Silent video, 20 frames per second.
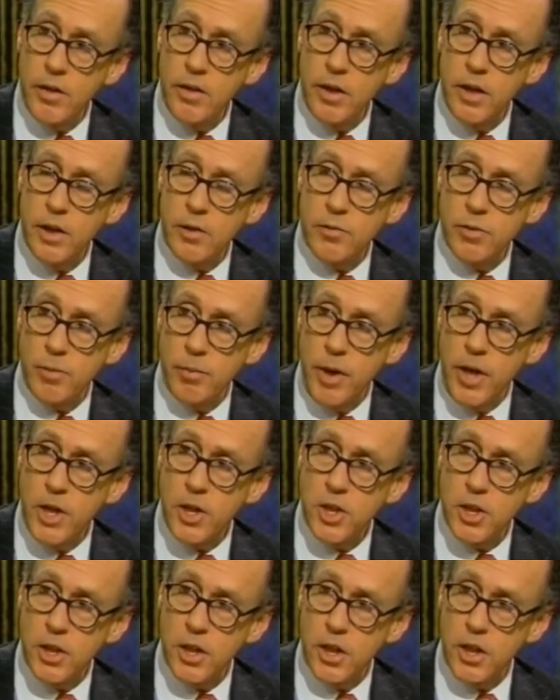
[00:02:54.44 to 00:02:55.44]
the
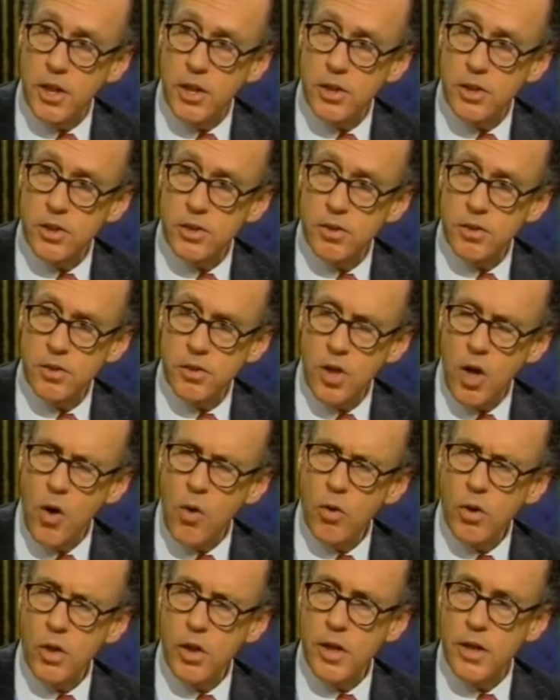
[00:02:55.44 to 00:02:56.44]
information age.
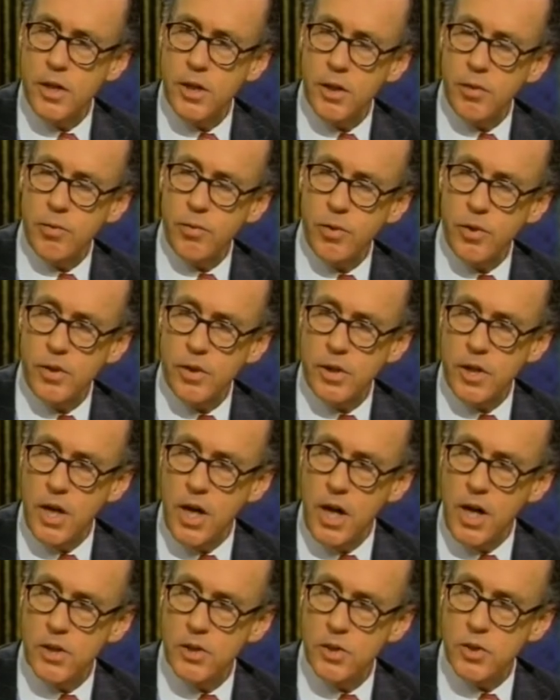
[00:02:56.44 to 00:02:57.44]
Totally different
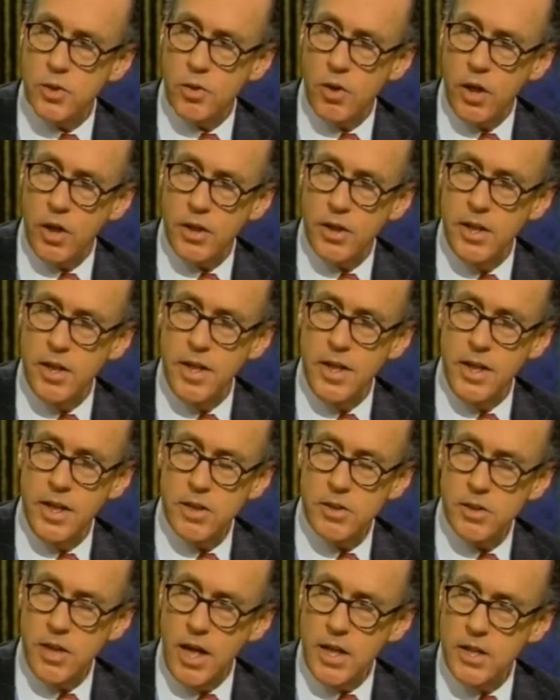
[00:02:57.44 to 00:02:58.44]
construct.
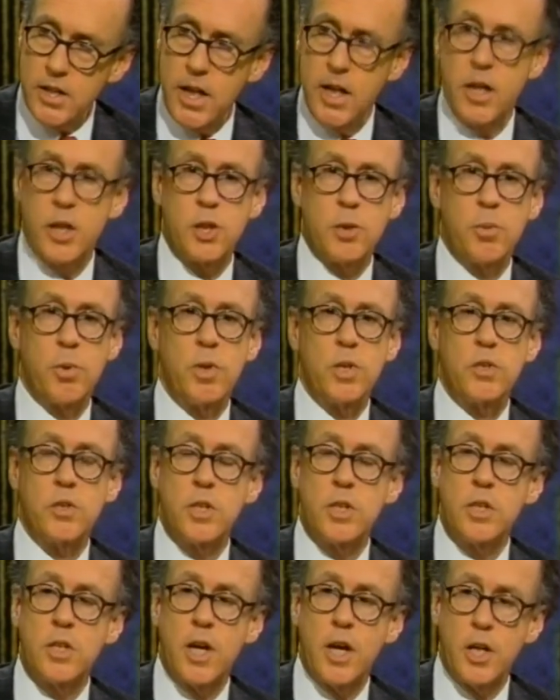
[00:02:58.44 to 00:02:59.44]
It's not tangible, it's
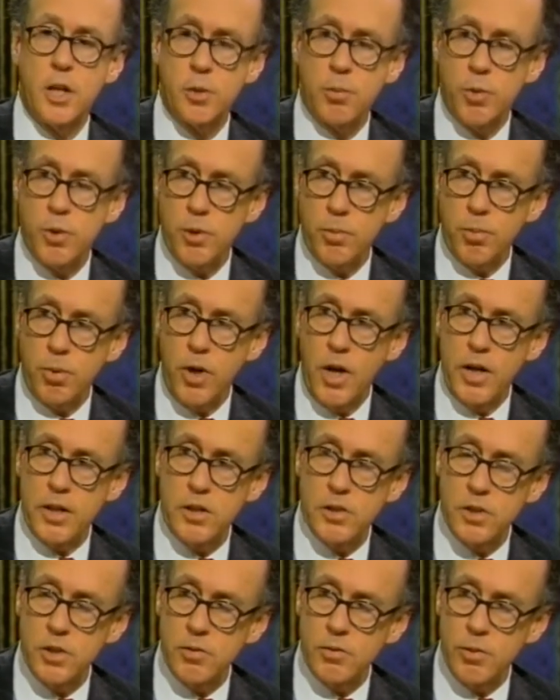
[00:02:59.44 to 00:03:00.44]
intangible. The product
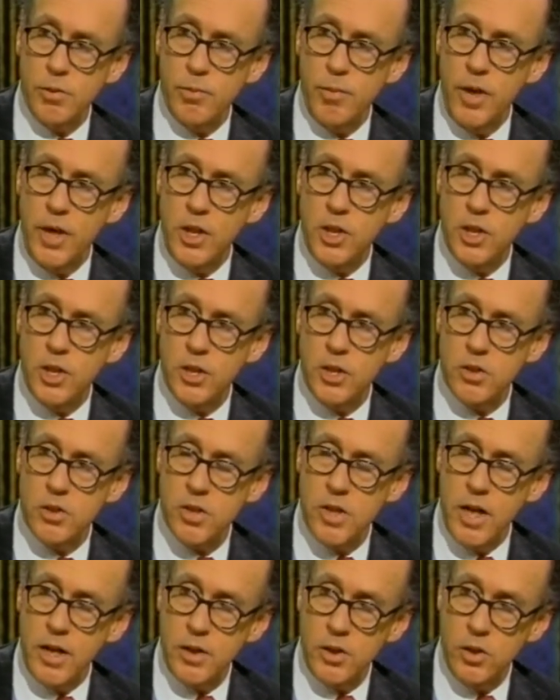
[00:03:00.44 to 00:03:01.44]
is information, it's not